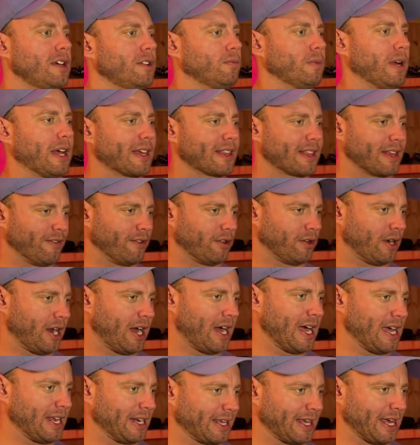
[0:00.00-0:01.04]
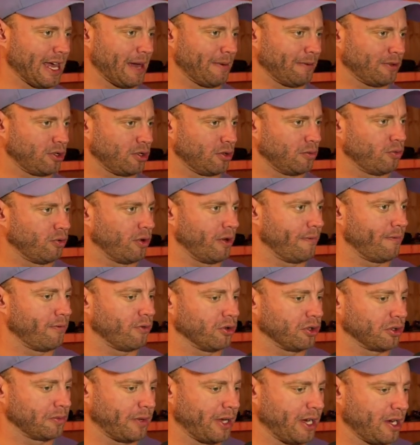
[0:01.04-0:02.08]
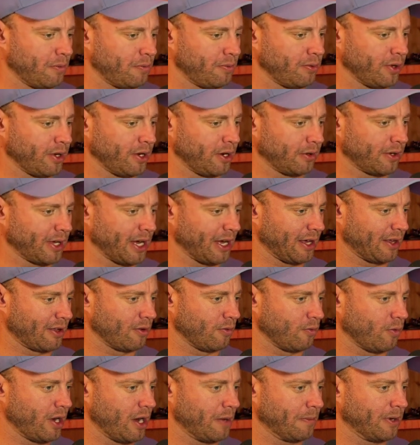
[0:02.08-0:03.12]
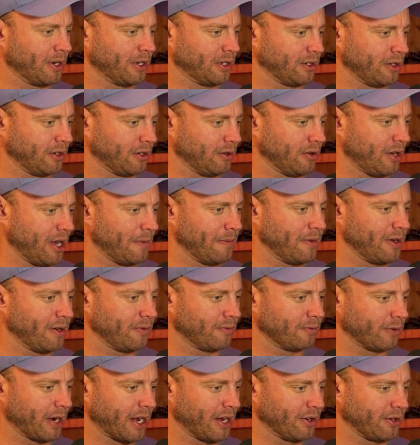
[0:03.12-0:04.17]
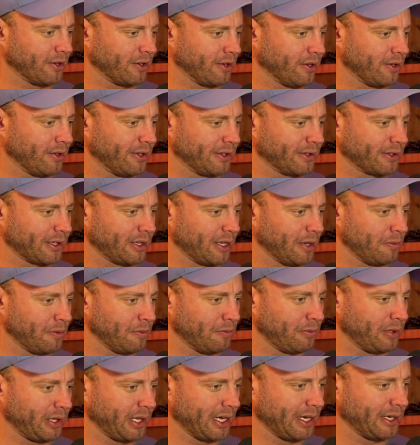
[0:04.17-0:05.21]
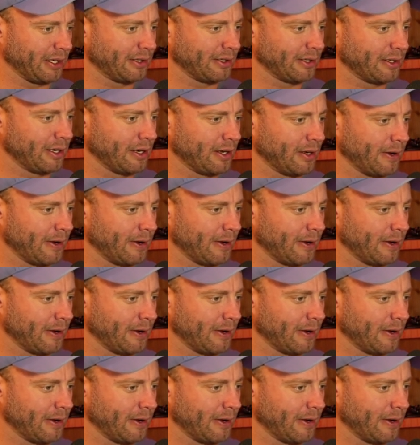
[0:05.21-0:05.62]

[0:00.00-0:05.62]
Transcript: Rec 709, gamma 2.4 is my output. Okay, so what I'm going to do, I'm going to render this clip in place.